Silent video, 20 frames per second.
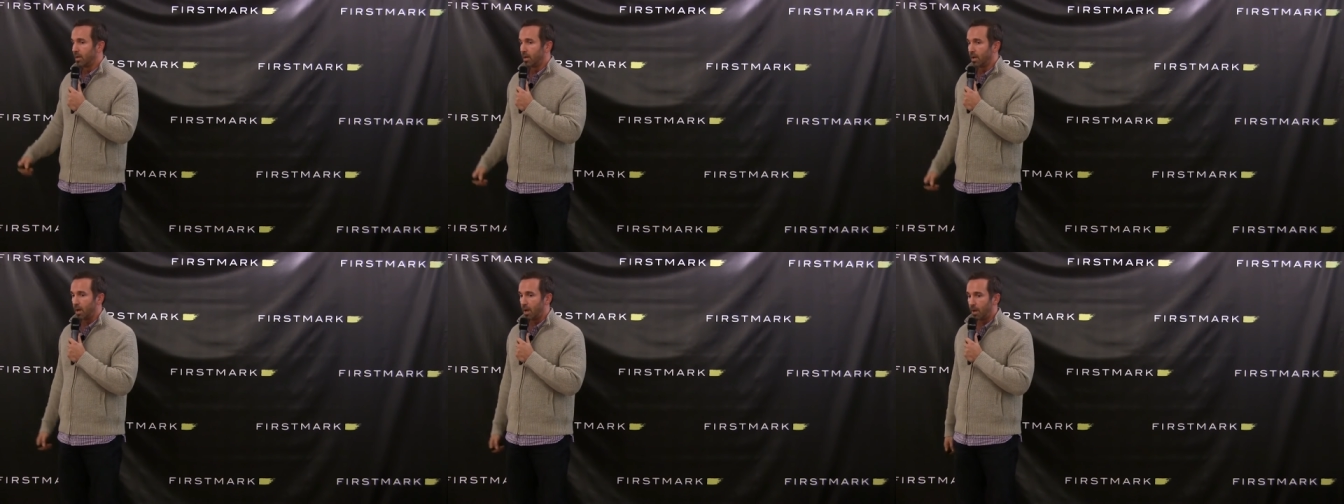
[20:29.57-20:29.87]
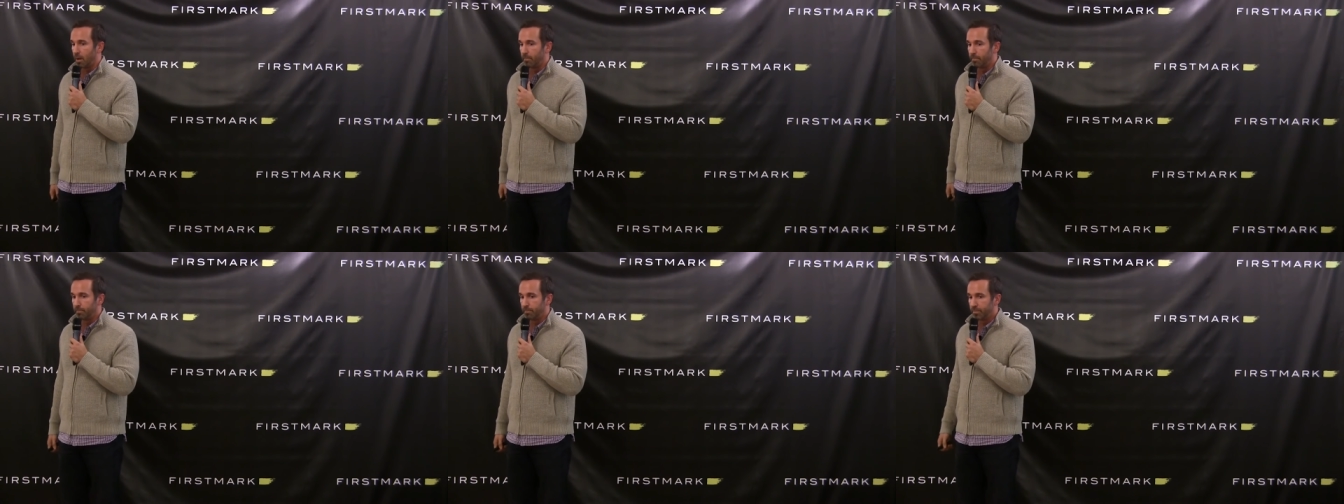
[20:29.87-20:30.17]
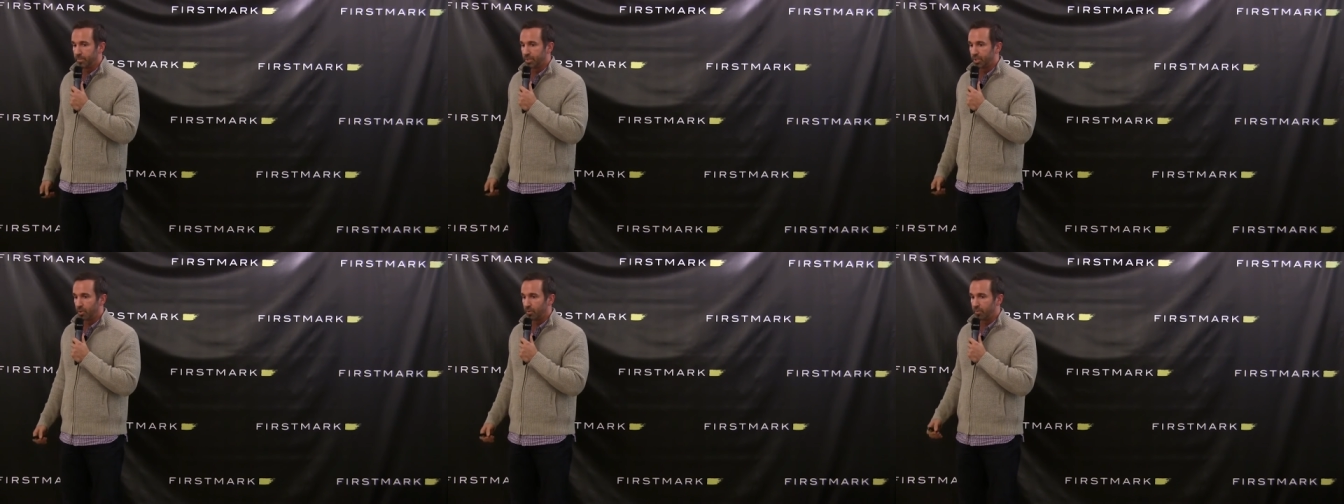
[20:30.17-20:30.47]

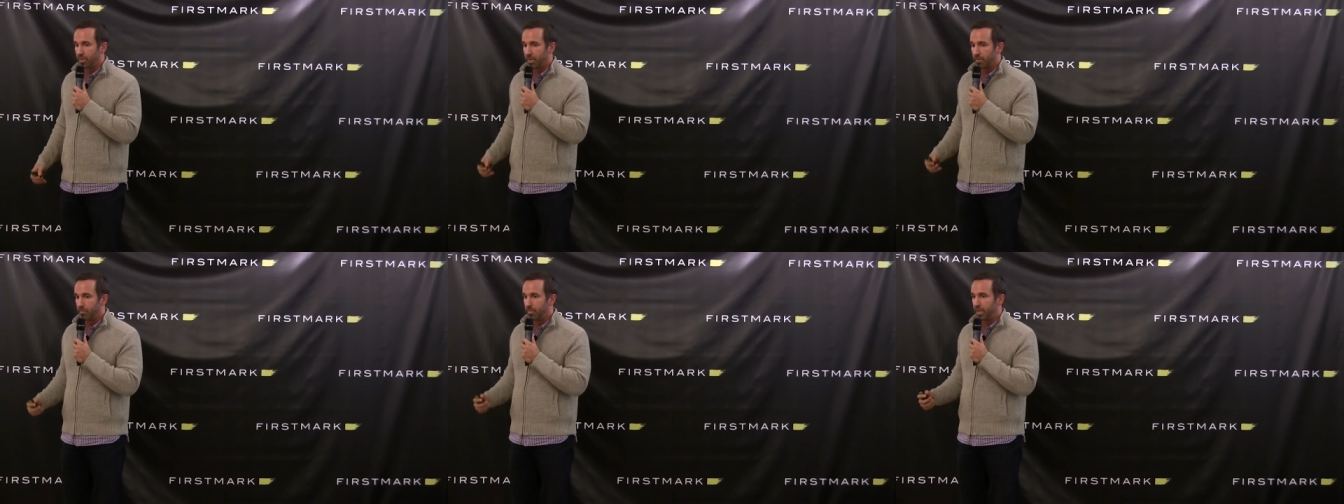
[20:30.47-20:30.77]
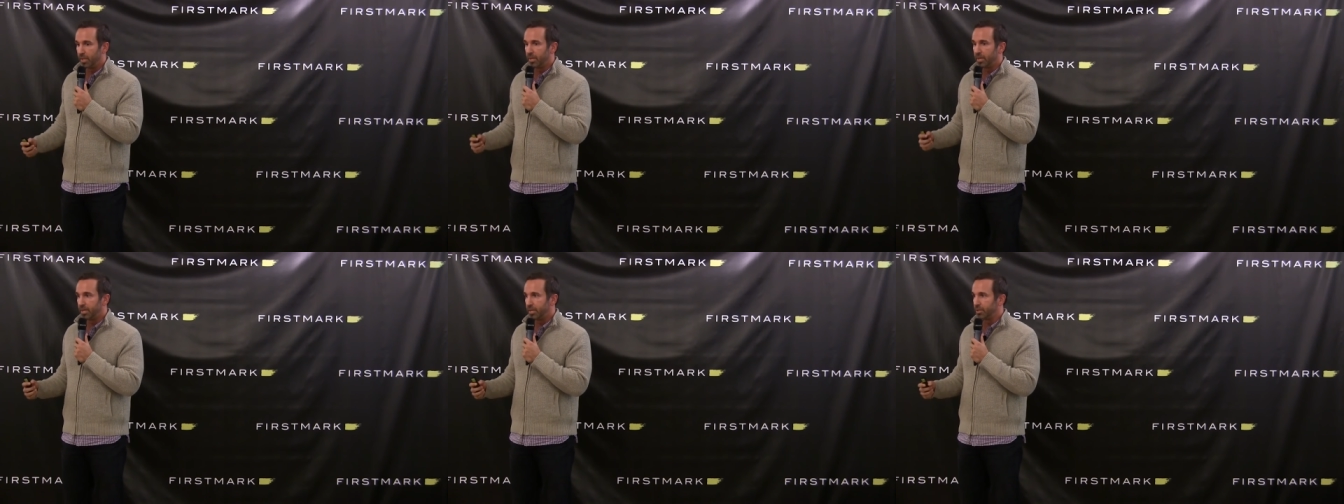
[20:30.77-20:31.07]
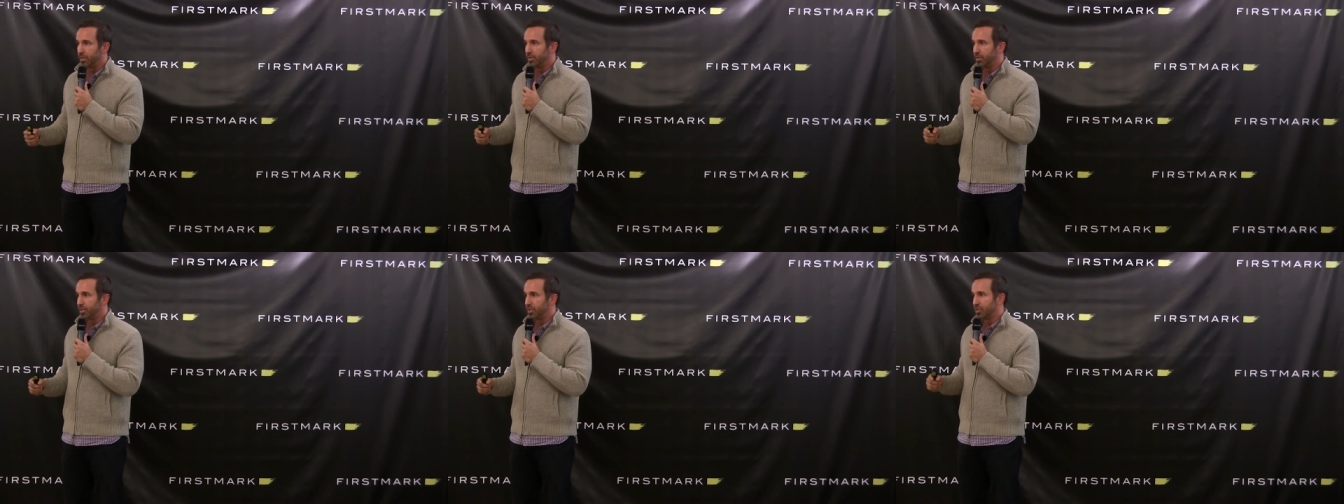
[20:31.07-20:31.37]
Um, so the ability
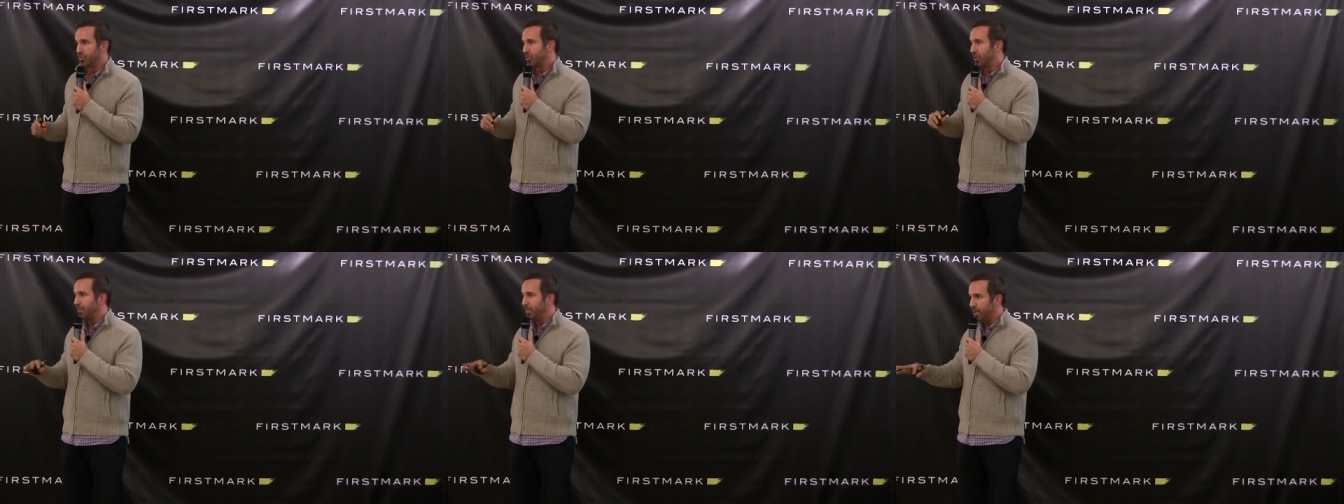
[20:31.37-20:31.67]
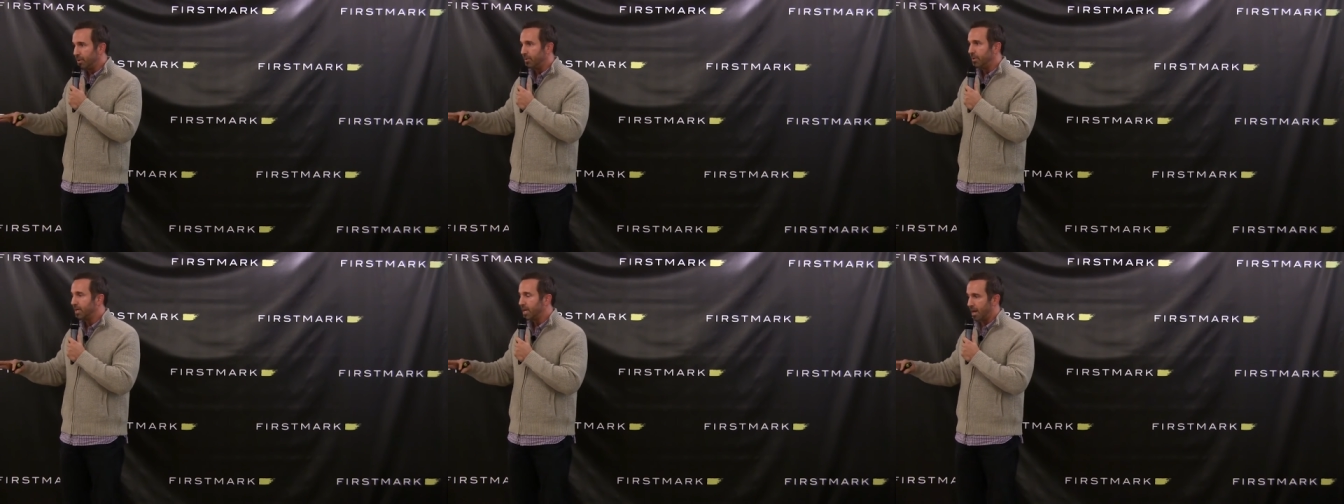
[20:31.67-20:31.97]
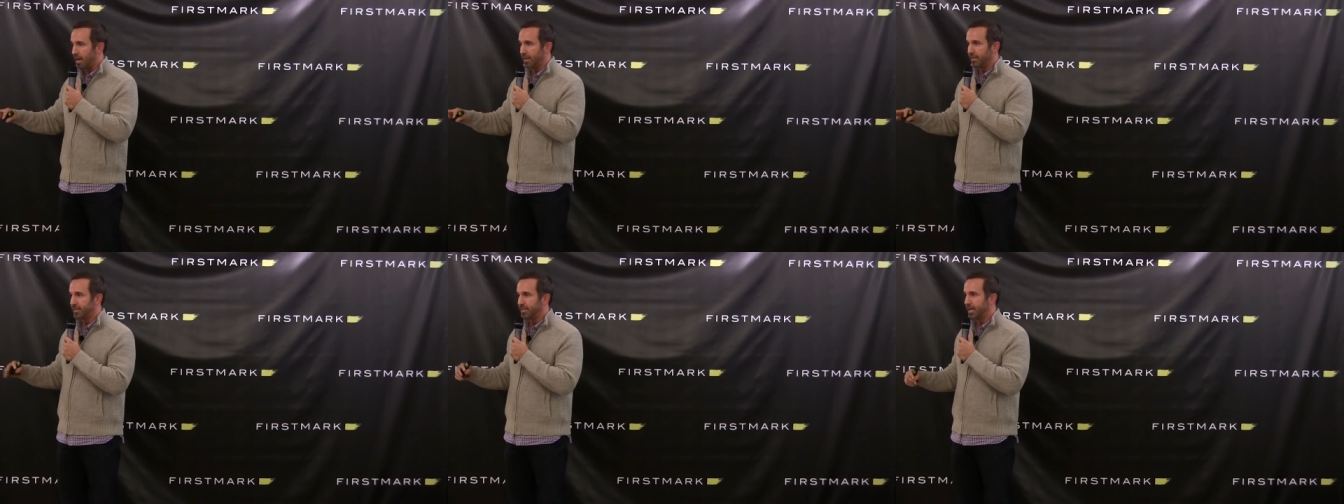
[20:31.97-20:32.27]
to distribute
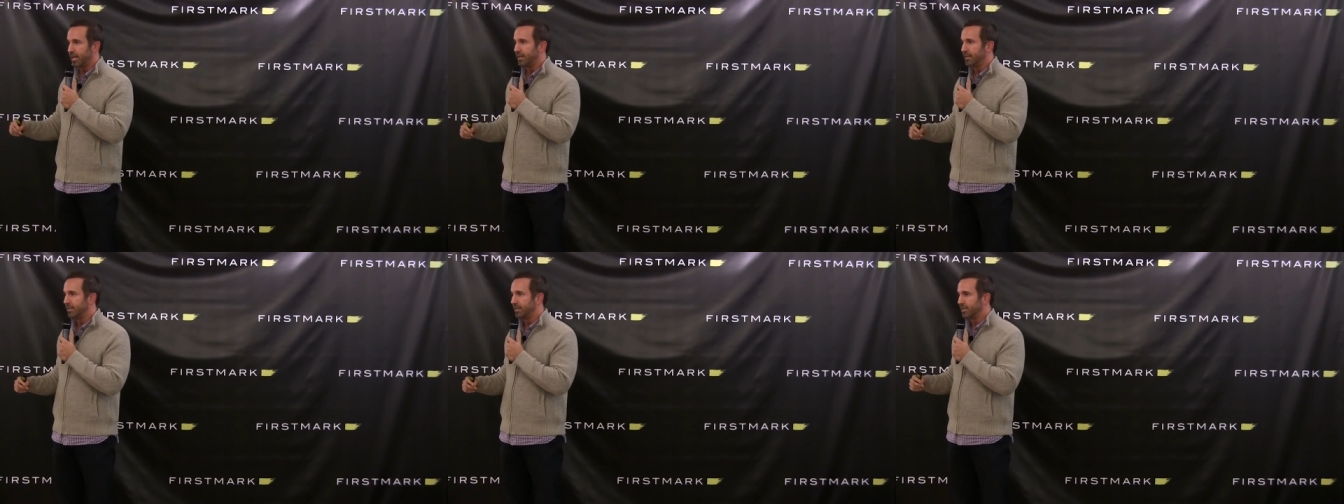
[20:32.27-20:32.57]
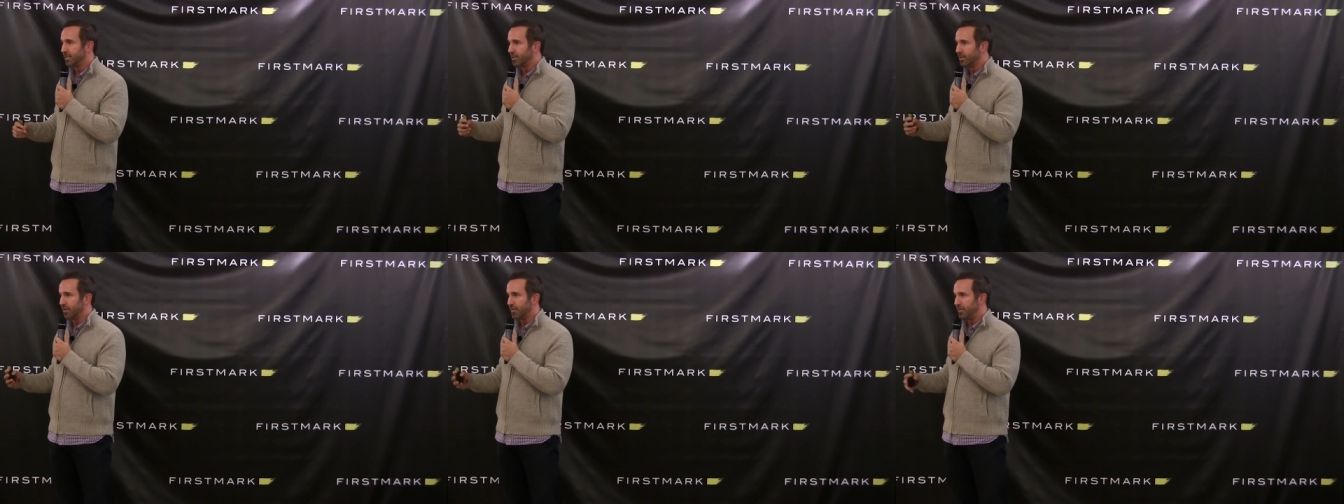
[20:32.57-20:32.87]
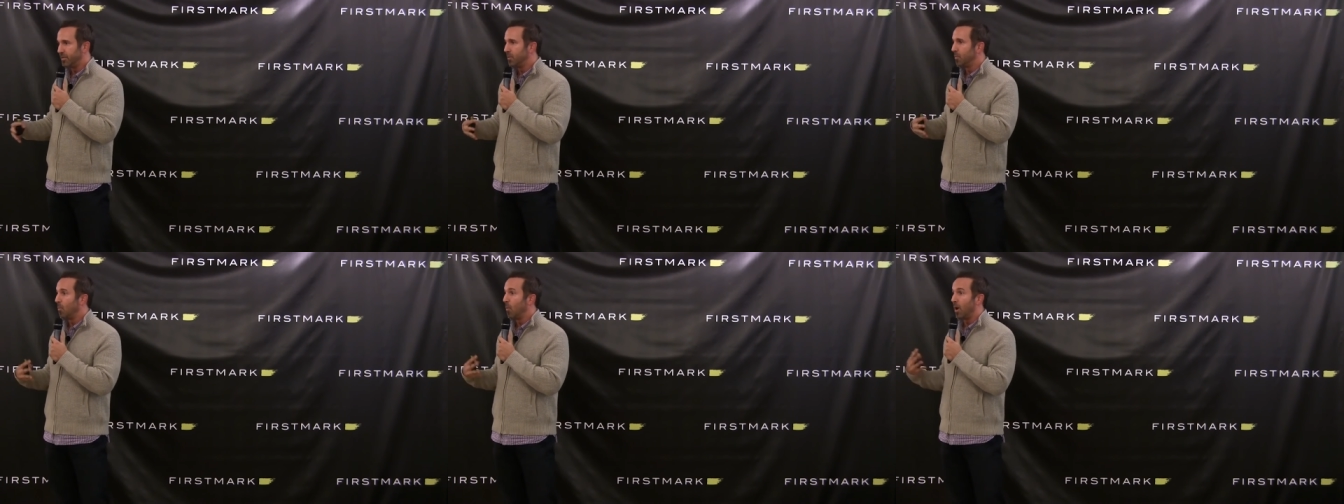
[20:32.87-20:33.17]
content, and so
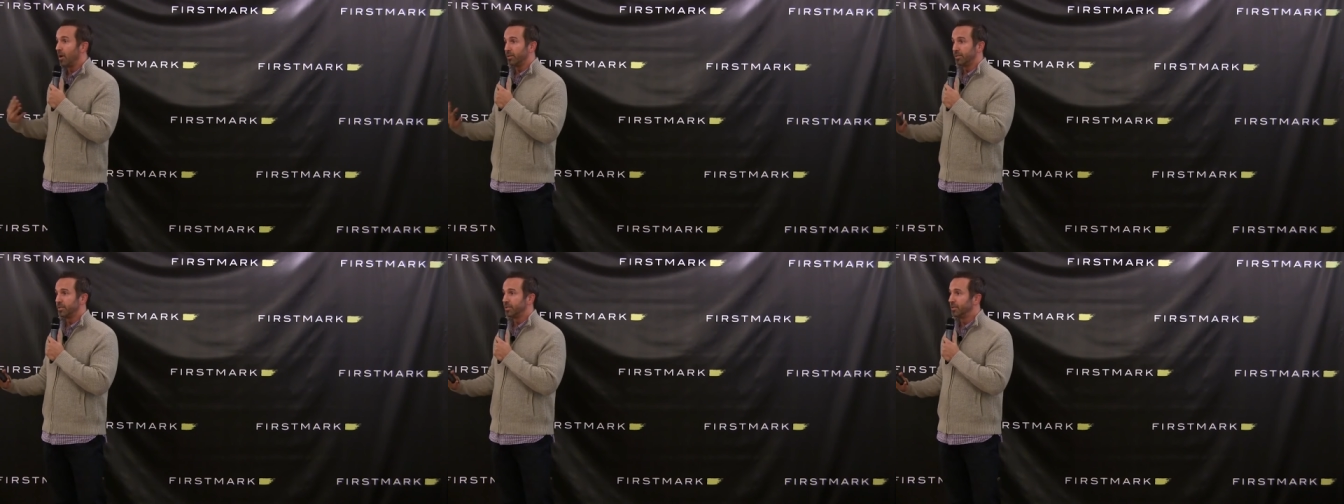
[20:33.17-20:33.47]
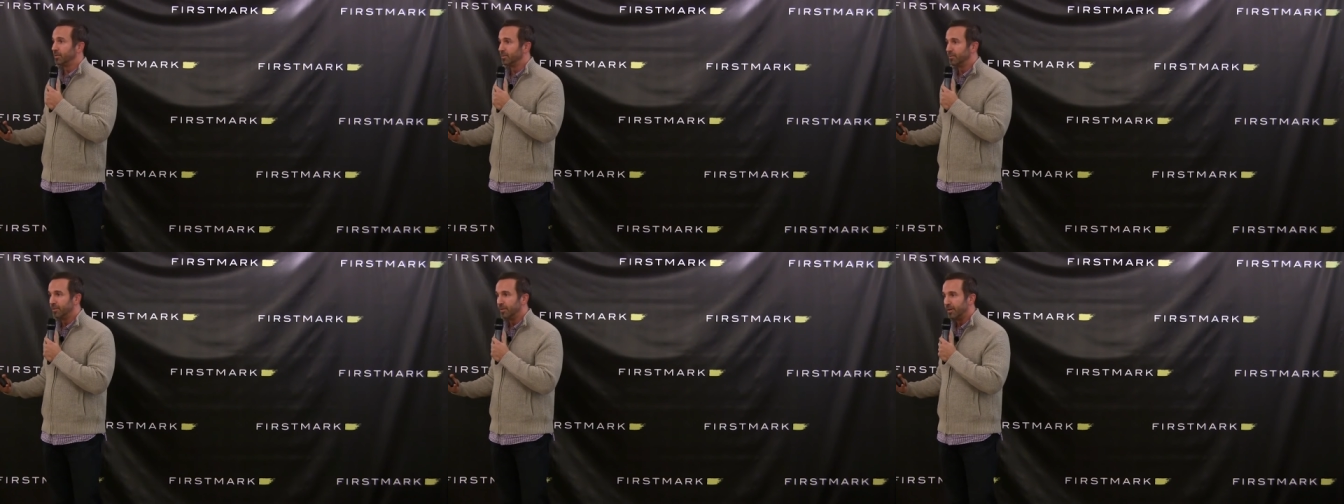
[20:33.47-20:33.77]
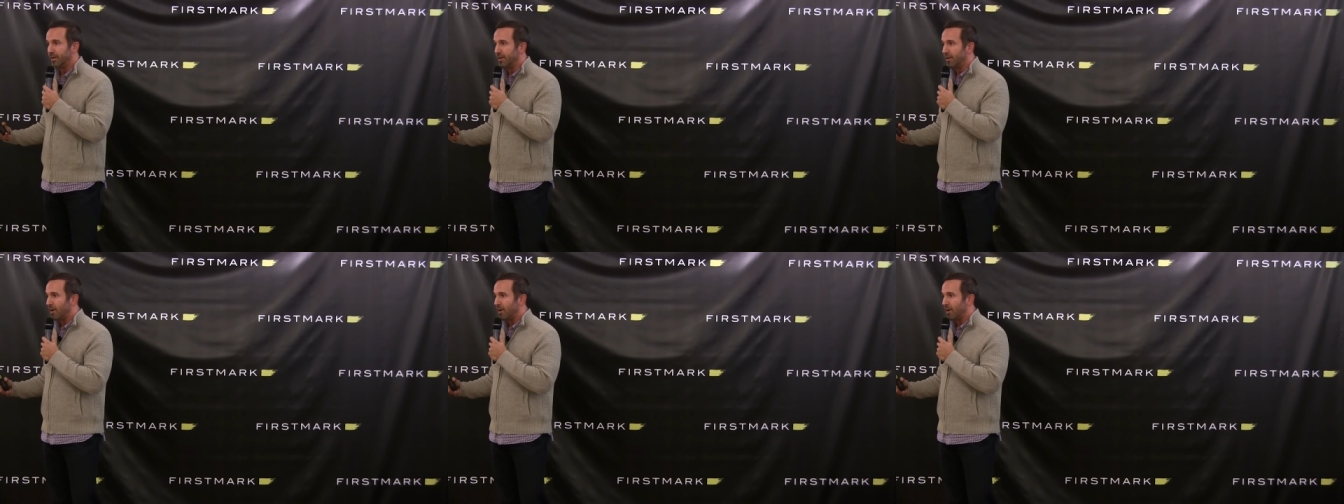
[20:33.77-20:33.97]
if you want to